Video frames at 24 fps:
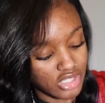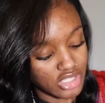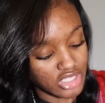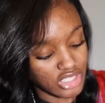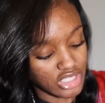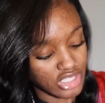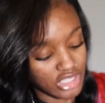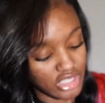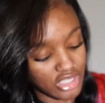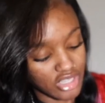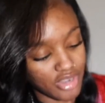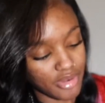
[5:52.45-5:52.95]

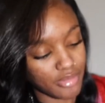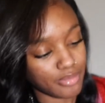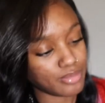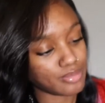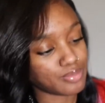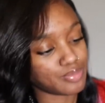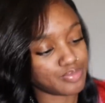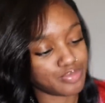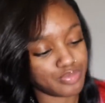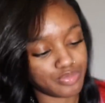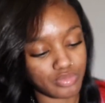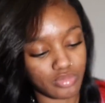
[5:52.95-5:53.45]
And the gum
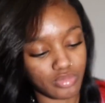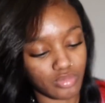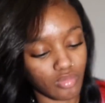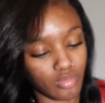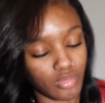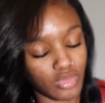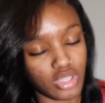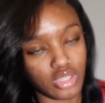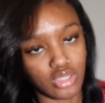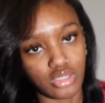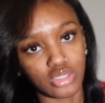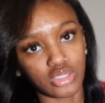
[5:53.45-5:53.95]

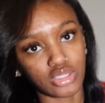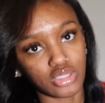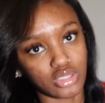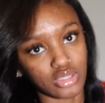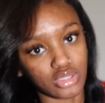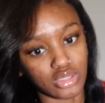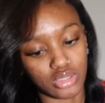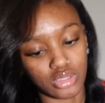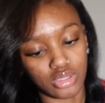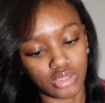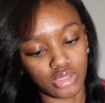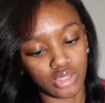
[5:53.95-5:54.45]

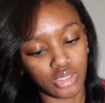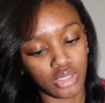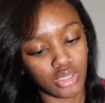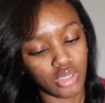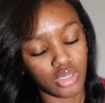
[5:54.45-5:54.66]
is